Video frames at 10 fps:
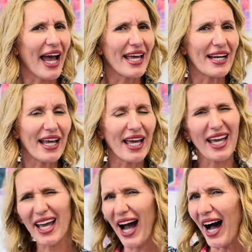And
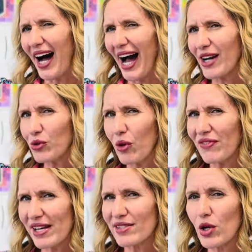I don't know if
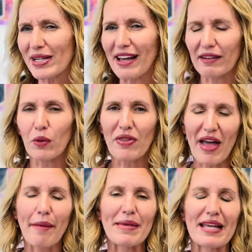kids know exactly what
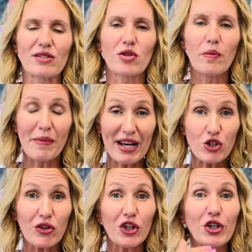that means. So make
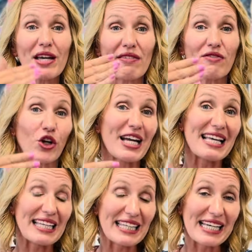sure that you're giving very
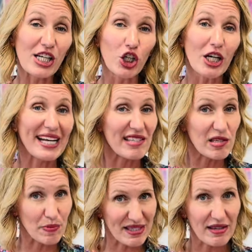clear and
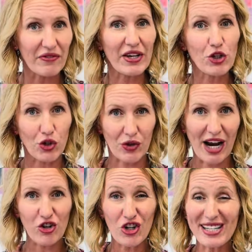specific
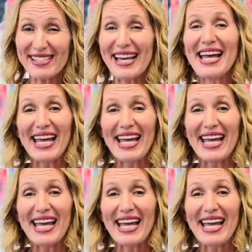directions.